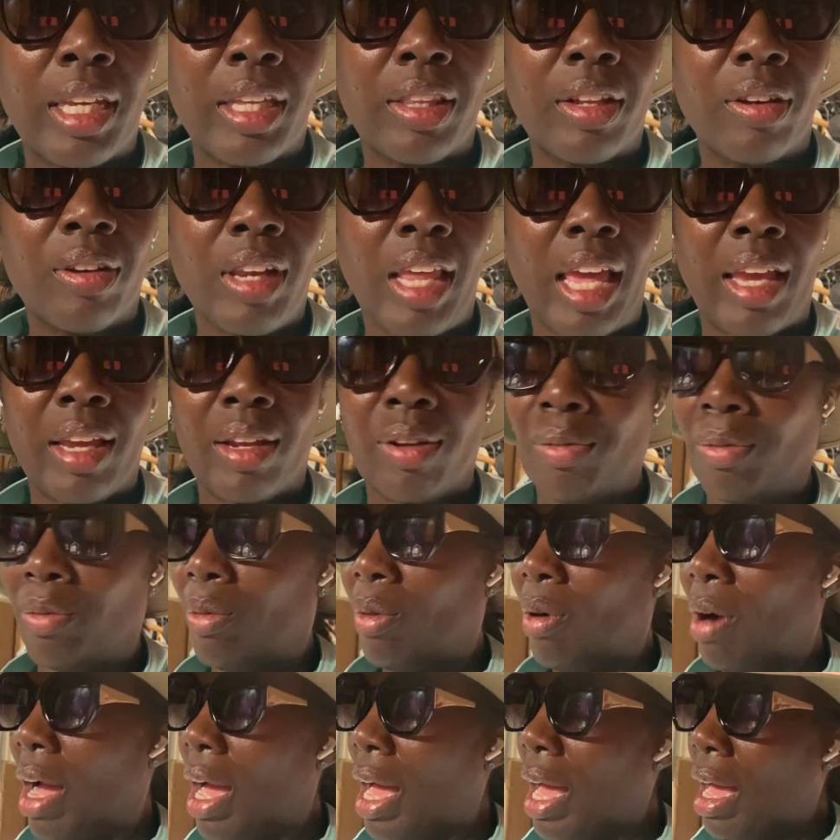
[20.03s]
And they're like,
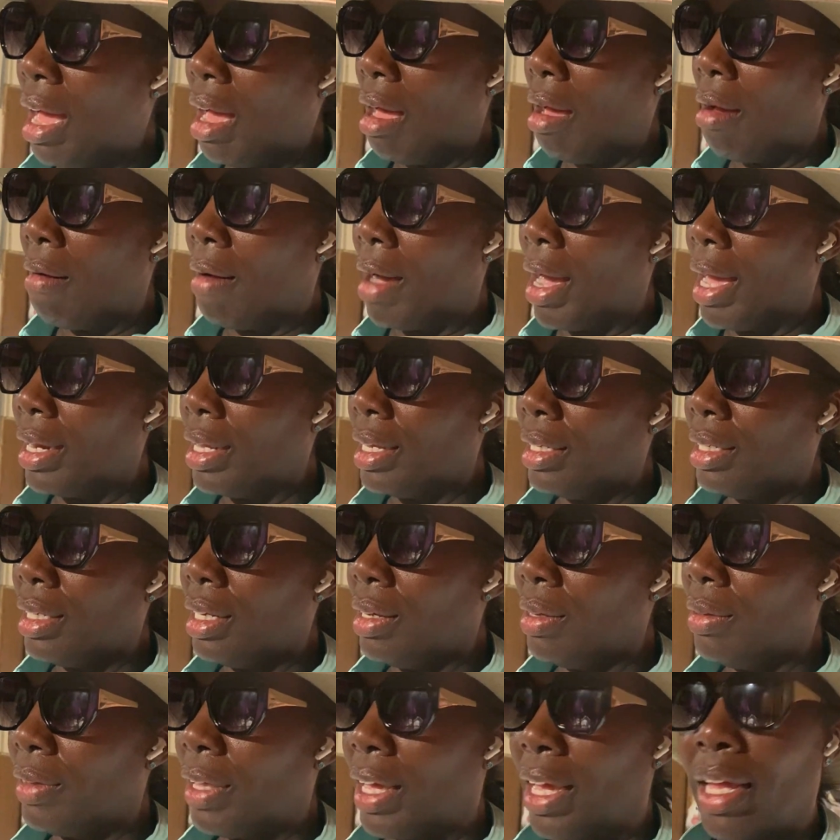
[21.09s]
wow, I didn't
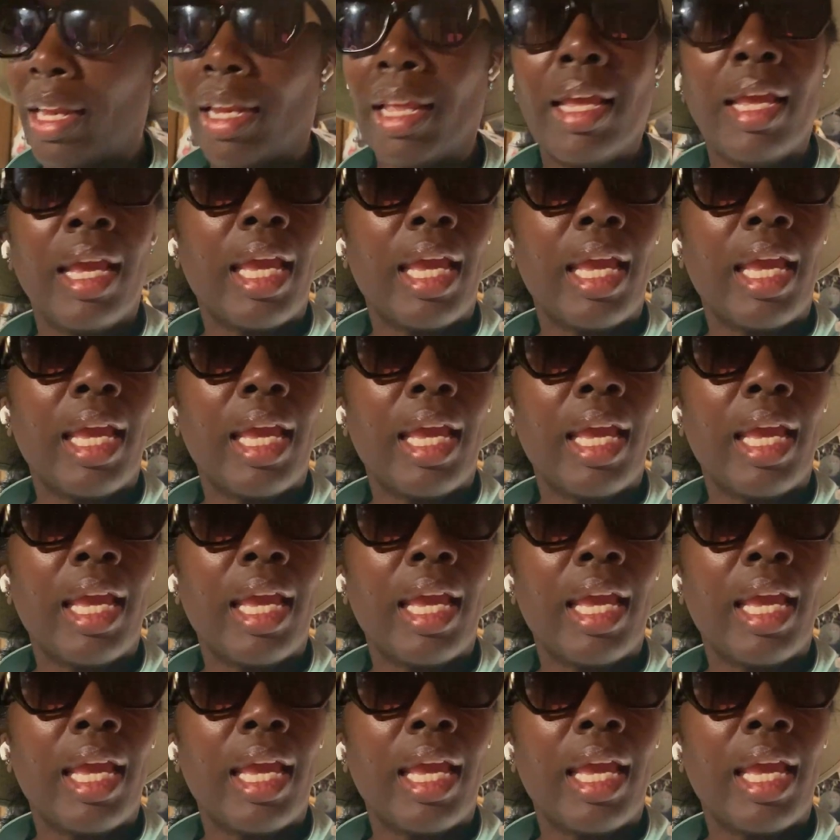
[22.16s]
know that.